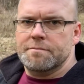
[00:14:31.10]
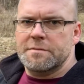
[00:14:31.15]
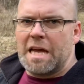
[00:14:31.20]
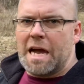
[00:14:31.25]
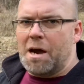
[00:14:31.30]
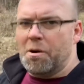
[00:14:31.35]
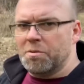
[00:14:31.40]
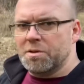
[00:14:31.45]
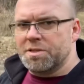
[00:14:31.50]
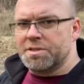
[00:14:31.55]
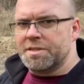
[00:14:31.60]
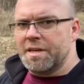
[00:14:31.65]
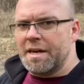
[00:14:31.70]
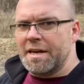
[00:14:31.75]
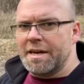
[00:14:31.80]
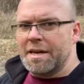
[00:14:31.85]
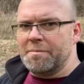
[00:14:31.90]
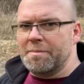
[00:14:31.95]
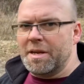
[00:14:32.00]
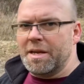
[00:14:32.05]
would
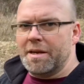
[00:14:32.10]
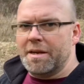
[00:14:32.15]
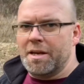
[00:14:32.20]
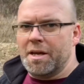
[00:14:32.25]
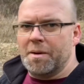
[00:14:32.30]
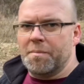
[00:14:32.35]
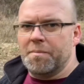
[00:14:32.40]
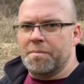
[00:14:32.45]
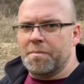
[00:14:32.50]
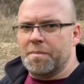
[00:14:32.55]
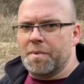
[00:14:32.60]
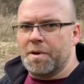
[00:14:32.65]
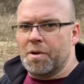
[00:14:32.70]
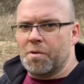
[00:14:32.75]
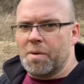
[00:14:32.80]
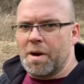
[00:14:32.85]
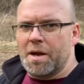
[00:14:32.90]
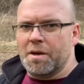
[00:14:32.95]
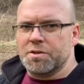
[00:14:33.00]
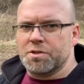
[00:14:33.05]
say I'm getting up
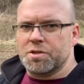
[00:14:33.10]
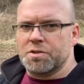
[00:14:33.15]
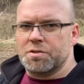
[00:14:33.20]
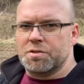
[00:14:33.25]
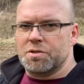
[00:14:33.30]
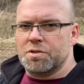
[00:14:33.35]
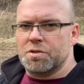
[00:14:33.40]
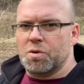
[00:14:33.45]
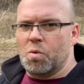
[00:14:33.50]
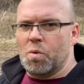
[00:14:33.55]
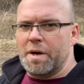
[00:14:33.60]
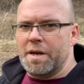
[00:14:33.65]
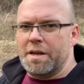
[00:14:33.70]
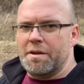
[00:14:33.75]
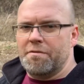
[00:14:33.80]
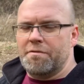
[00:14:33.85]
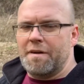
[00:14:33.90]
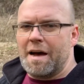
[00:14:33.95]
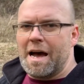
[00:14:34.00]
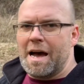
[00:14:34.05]
around
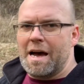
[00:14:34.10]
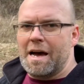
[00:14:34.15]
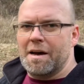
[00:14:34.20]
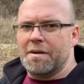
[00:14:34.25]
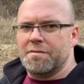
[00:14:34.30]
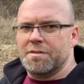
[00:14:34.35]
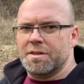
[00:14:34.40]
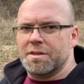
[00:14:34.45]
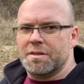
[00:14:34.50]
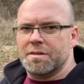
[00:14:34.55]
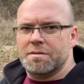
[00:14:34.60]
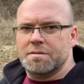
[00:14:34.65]
25 to